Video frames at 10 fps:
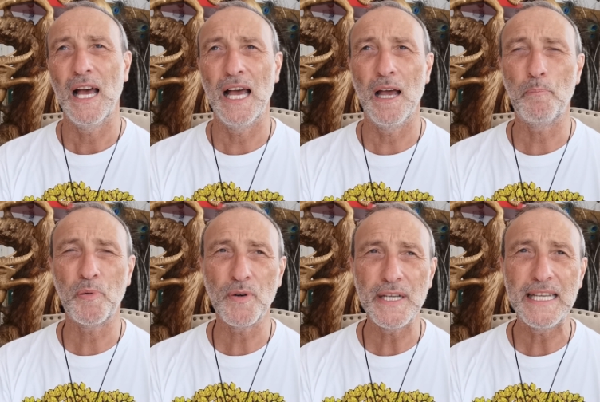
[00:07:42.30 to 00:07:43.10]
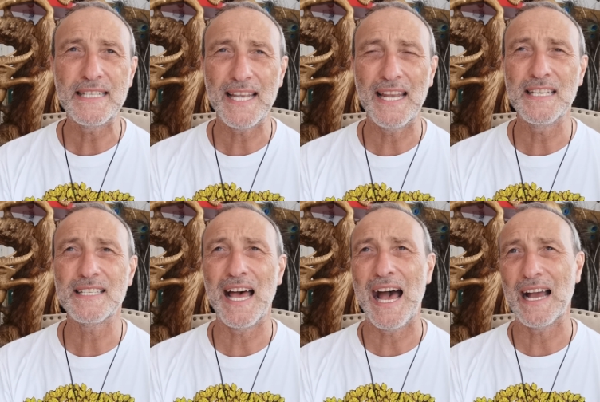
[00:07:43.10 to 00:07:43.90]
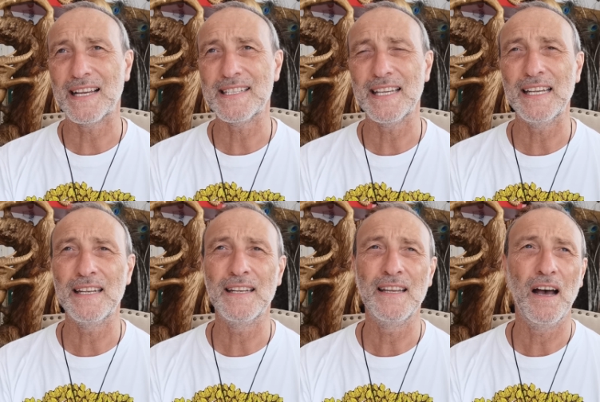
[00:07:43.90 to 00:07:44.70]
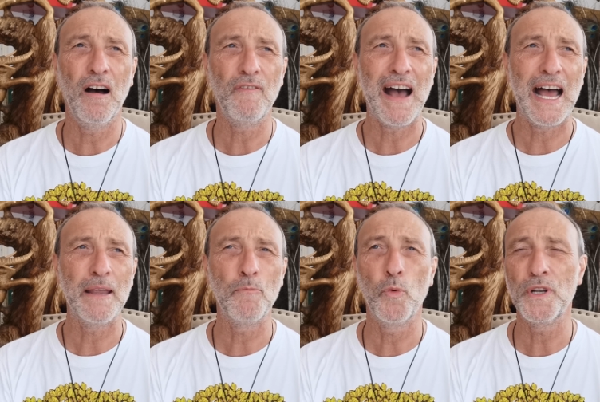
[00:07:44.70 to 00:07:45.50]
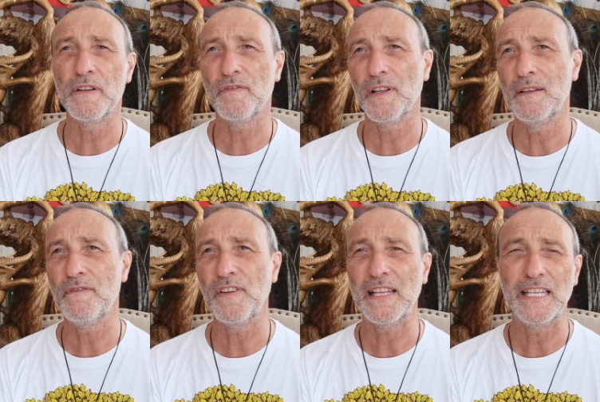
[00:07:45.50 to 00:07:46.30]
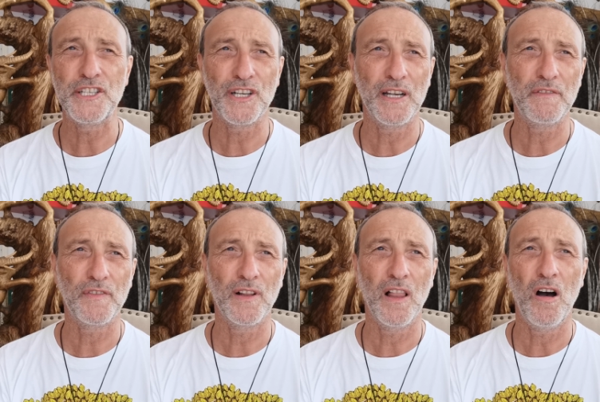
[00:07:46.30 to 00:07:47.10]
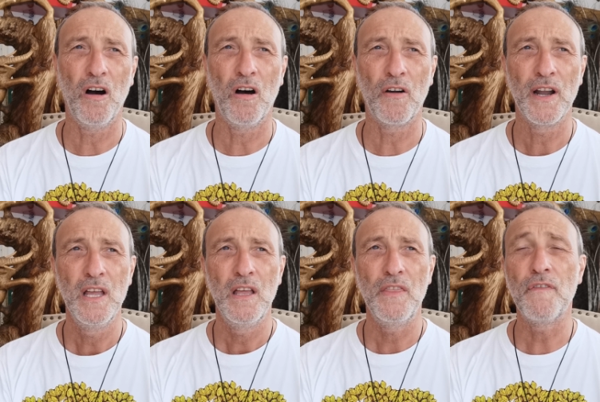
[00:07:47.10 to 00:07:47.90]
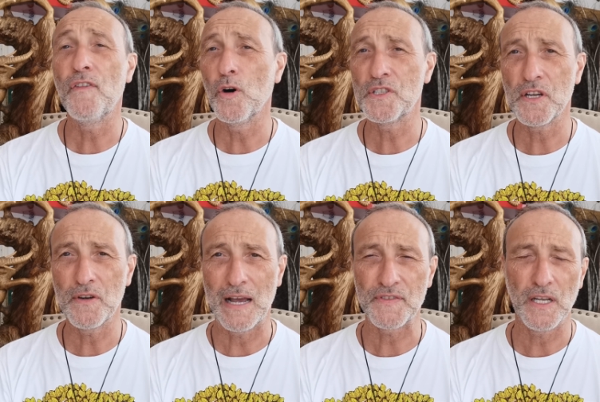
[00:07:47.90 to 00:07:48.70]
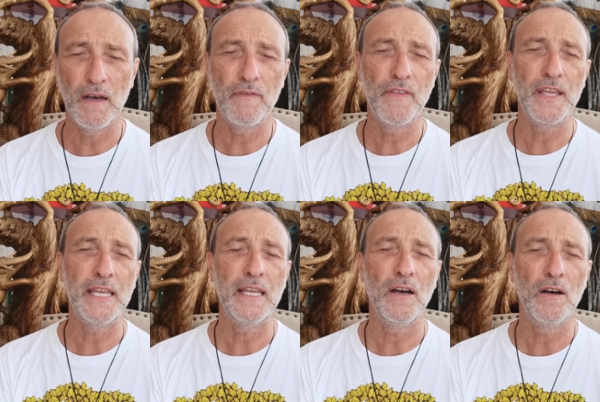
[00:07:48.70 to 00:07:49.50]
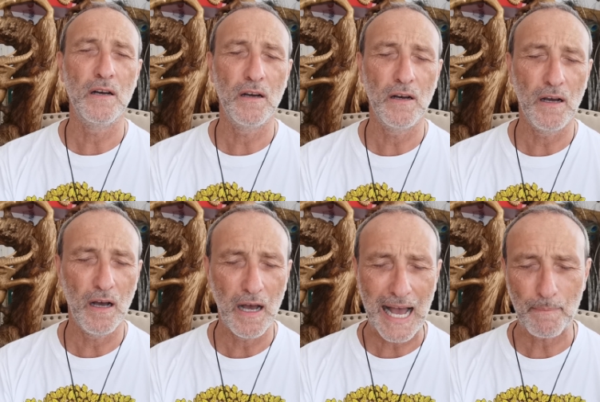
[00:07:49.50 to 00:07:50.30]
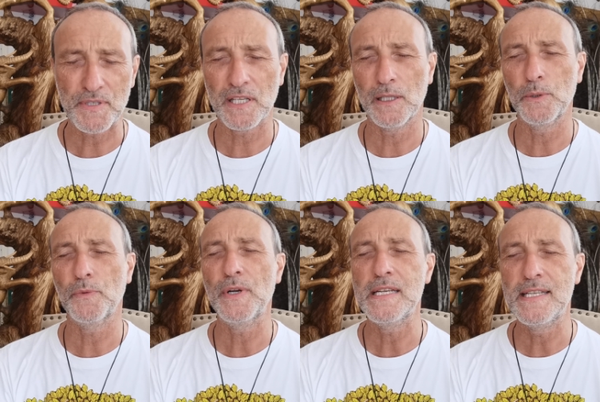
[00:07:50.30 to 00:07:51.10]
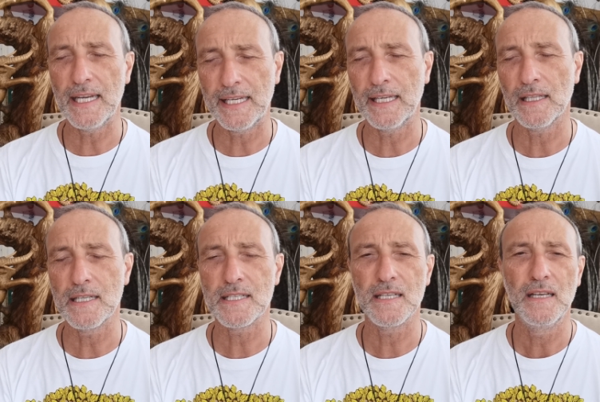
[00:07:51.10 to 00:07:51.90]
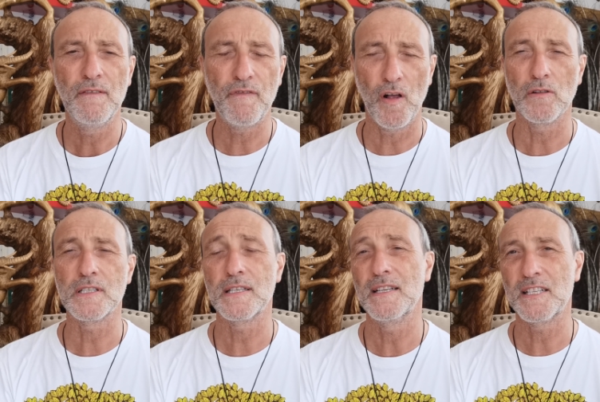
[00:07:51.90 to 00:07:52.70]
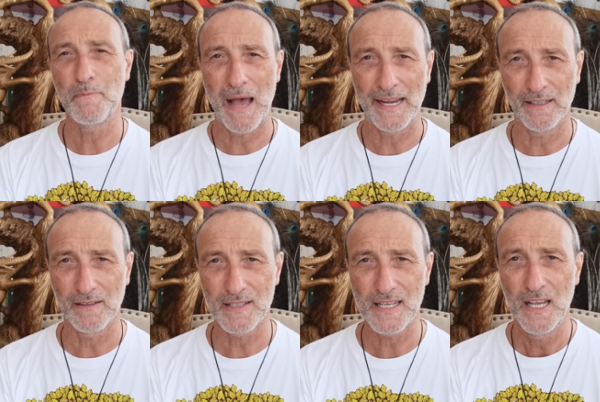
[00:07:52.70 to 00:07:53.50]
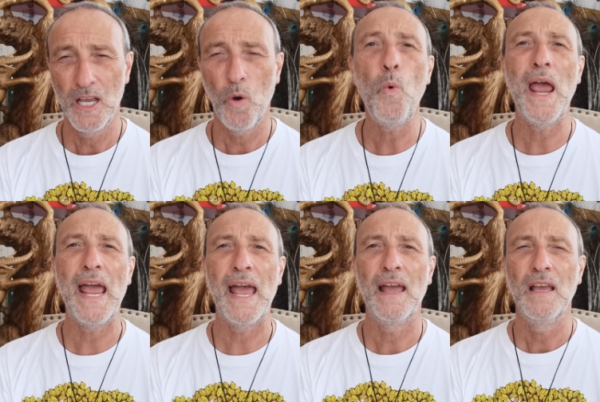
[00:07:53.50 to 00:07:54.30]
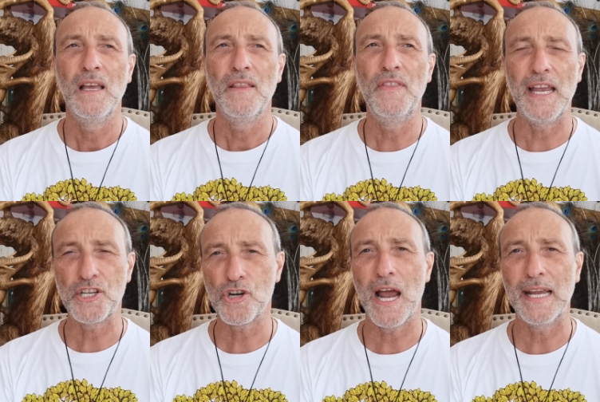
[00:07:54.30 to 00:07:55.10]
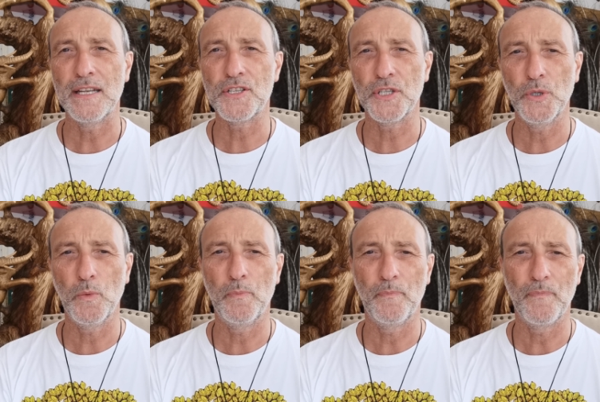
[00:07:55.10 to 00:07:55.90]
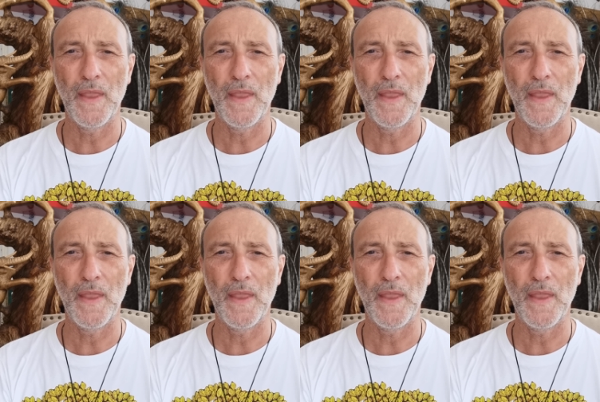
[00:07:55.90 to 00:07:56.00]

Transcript: Uh, pretense acting of I'm wonderful and feeling joyful, or the photographs of the absolute ridiculous false smiles where they're trying to